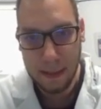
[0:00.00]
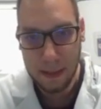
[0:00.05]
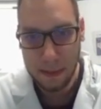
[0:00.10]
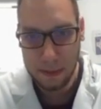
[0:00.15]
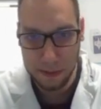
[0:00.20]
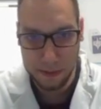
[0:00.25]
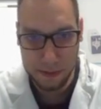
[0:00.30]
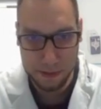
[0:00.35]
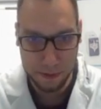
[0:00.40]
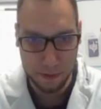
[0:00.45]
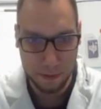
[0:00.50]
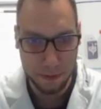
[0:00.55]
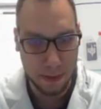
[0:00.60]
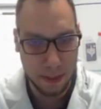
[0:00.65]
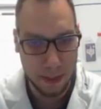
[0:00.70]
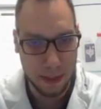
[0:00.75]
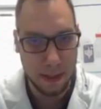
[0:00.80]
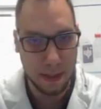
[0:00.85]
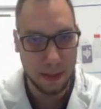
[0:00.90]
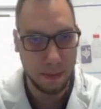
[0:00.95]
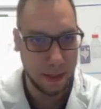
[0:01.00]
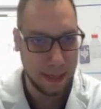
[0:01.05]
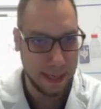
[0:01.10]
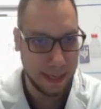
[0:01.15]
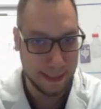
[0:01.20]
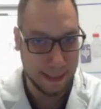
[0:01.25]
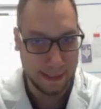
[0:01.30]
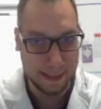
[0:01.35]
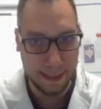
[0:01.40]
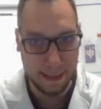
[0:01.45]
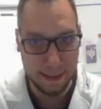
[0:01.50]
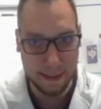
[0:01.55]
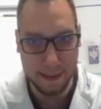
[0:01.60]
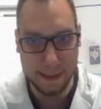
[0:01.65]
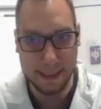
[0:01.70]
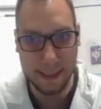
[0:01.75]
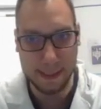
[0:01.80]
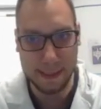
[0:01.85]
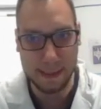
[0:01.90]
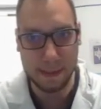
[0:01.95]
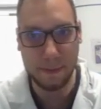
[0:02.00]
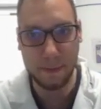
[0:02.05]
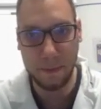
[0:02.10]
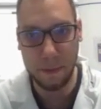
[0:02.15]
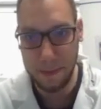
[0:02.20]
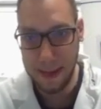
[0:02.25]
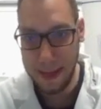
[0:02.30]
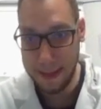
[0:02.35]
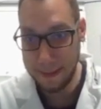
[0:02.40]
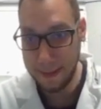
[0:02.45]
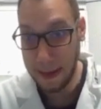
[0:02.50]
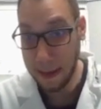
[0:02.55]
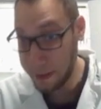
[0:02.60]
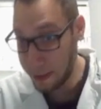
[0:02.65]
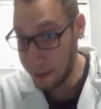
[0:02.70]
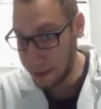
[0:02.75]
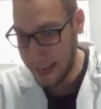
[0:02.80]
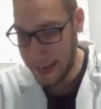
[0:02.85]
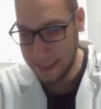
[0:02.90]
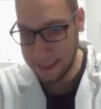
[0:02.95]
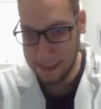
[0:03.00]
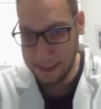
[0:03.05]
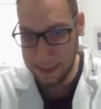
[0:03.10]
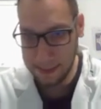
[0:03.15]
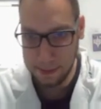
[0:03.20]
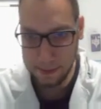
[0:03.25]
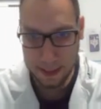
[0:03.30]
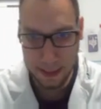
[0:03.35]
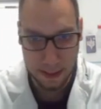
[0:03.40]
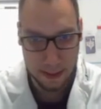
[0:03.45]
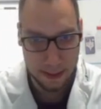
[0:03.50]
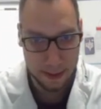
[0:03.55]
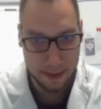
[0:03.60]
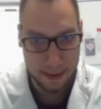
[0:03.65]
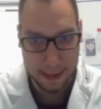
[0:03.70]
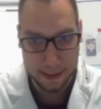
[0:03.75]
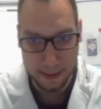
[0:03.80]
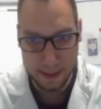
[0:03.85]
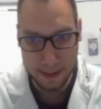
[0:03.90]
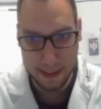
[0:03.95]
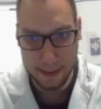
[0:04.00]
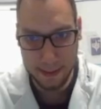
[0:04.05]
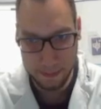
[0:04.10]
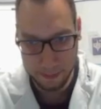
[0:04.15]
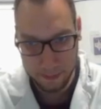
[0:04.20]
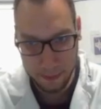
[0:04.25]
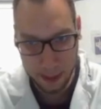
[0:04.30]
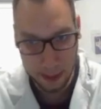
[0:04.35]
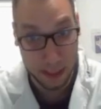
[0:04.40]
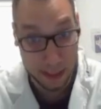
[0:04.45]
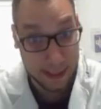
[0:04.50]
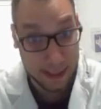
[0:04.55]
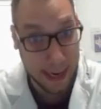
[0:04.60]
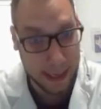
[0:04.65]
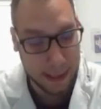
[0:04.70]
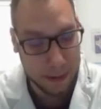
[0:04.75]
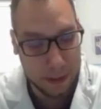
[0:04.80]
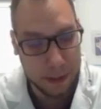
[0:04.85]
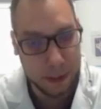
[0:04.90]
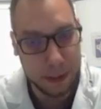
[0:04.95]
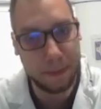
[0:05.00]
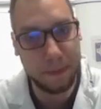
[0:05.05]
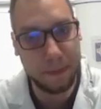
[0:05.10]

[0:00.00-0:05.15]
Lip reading: to do organic synthesis with other gases rather than not just hydrogen.